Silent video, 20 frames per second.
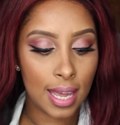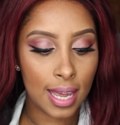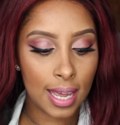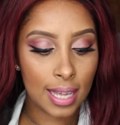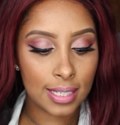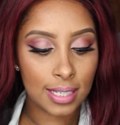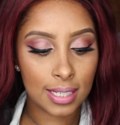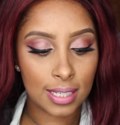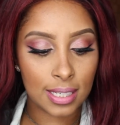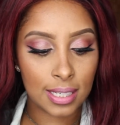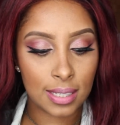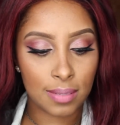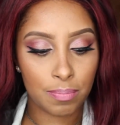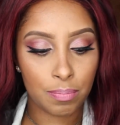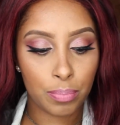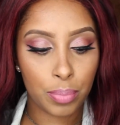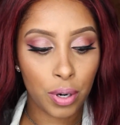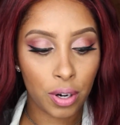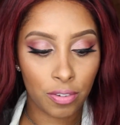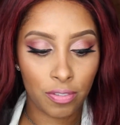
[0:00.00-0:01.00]
it's
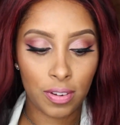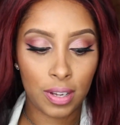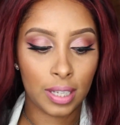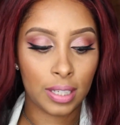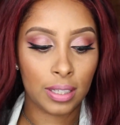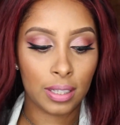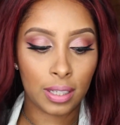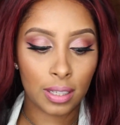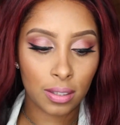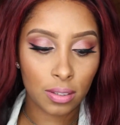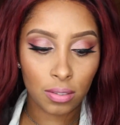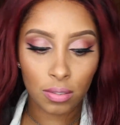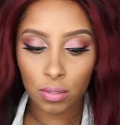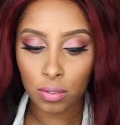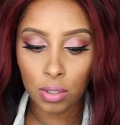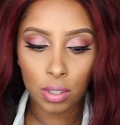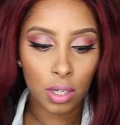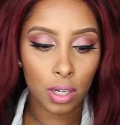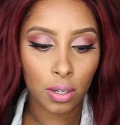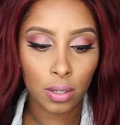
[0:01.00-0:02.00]
perfect,
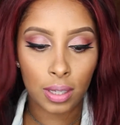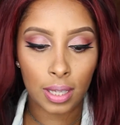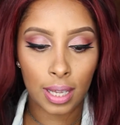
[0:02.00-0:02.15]
you know.